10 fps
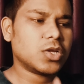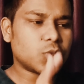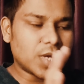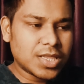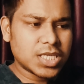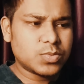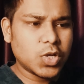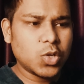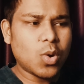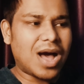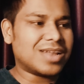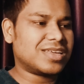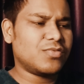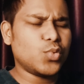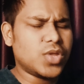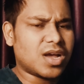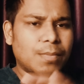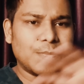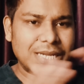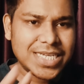So in this video, I'll give you the
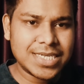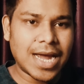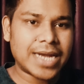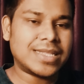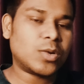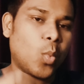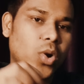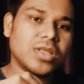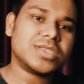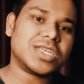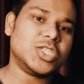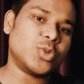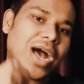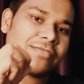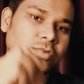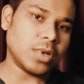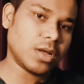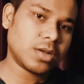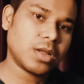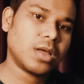complete guide that what are the skills you have to
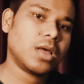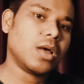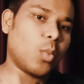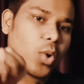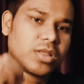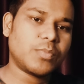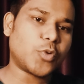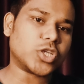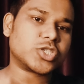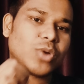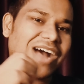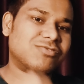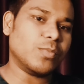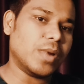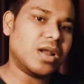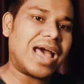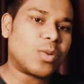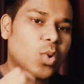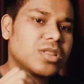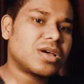learn, what are the projects you have to build,
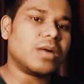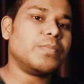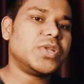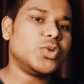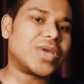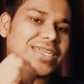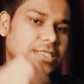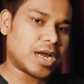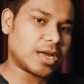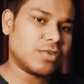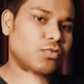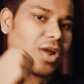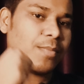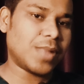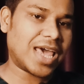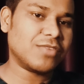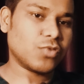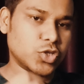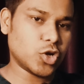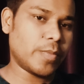and what are the company you can target for applying
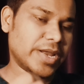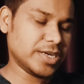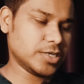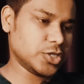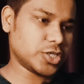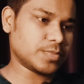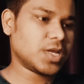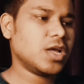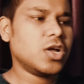for a job and internship.